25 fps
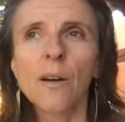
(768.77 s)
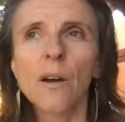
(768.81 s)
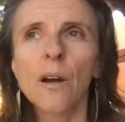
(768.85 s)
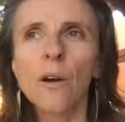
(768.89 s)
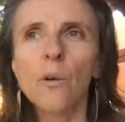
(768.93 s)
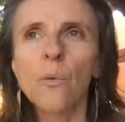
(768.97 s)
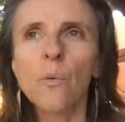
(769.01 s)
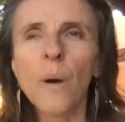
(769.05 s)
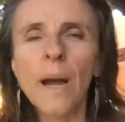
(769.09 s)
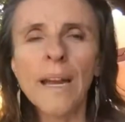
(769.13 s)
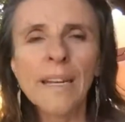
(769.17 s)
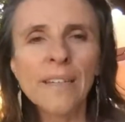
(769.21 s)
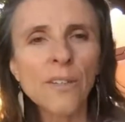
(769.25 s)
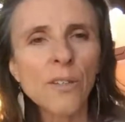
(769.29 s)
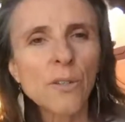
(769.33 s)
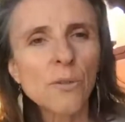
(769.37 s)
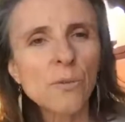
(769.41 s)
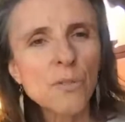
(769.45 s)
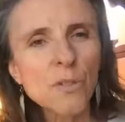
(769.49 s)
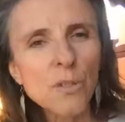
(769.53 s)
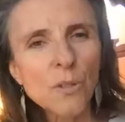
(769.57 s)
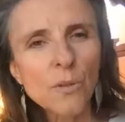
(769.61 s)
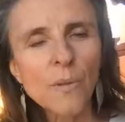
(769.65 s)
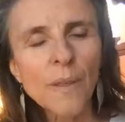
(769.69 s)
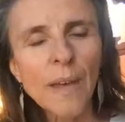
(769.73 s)
When
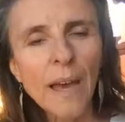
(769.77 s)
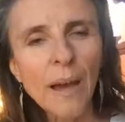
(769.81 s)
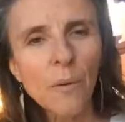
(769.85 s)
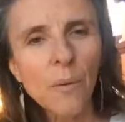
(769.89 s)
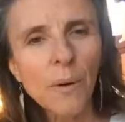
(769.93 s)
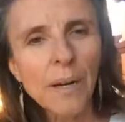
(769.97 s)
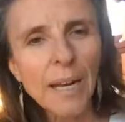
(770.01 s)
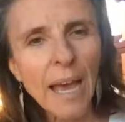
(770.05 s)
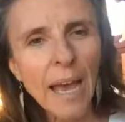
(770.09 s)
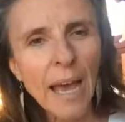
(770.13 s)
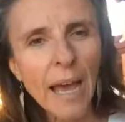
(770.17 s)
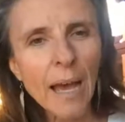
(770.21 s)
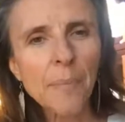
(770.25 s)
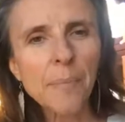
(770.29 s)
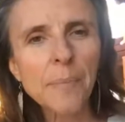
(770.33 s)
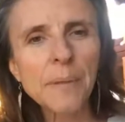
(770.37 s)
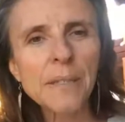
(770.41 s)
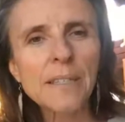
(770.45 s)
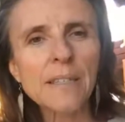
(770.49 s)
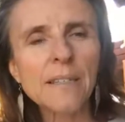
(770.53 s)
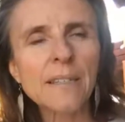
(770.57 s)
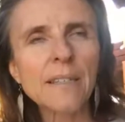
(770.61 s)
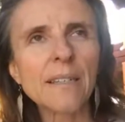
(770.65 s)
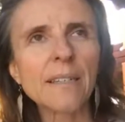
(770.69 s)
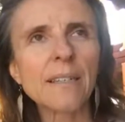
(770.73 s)
you do that, what
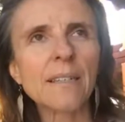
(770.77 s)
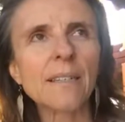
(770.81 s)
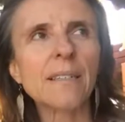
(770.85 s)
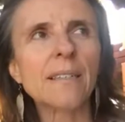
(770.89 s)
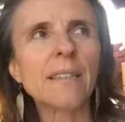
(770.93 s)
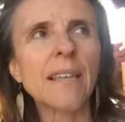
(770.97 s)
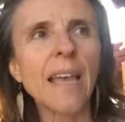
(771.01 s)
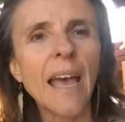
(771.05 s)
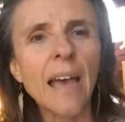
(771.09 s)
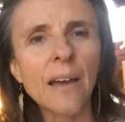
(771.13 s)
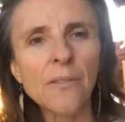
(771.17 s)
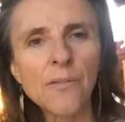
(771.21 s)
happens is